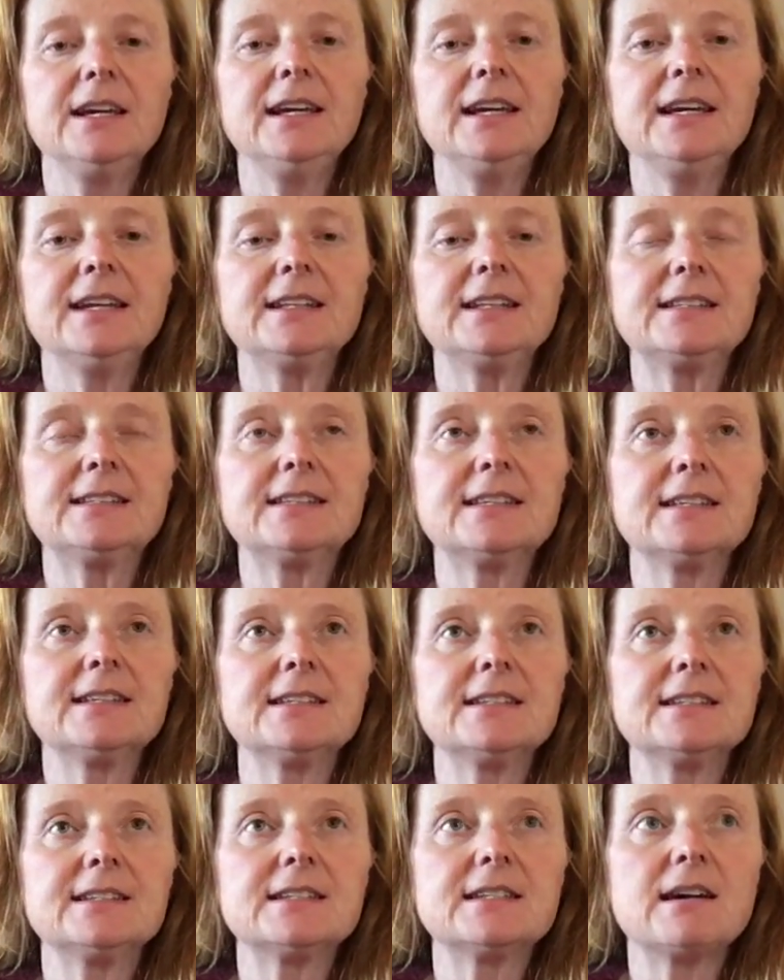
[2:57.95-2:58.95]
it's
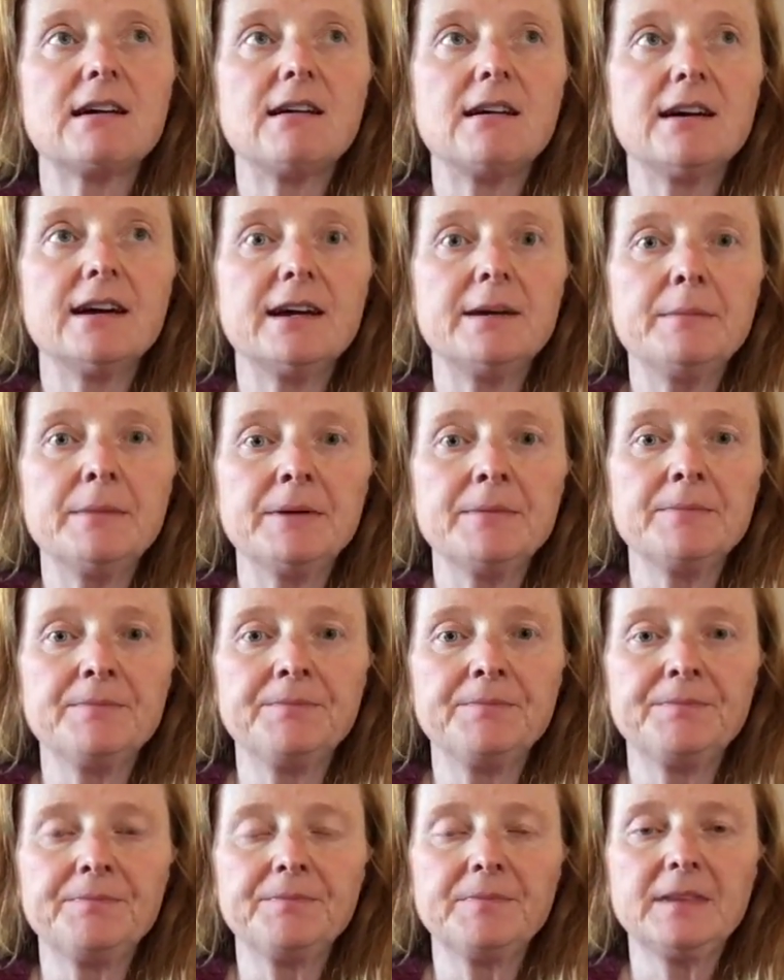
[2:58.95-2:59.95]
time,
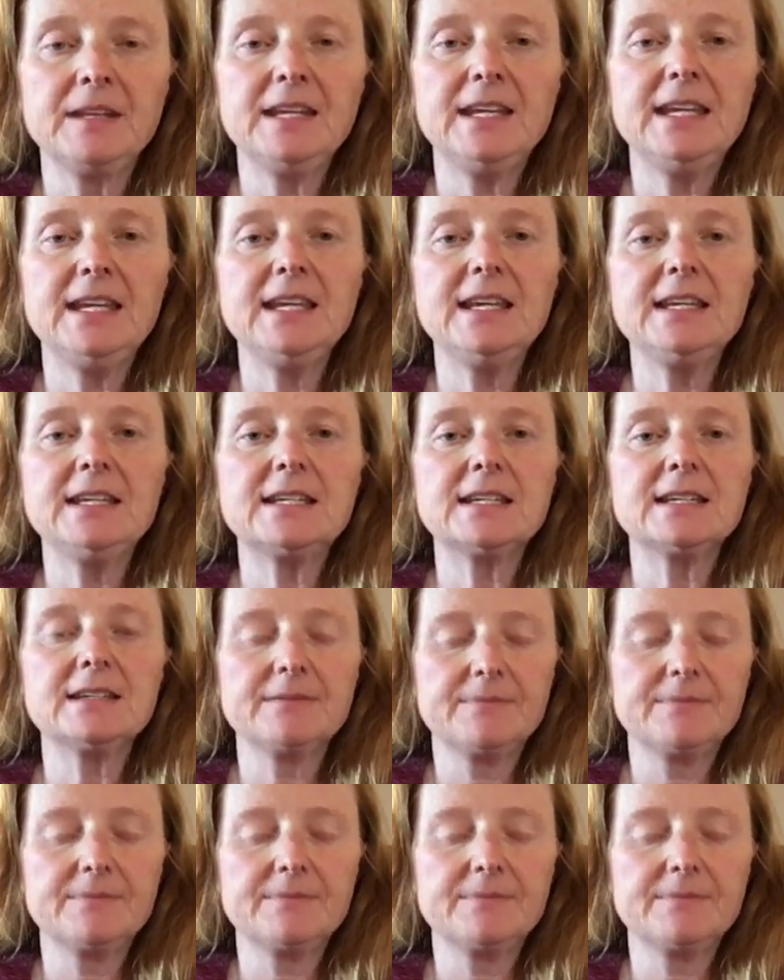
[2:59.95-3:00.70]
heat,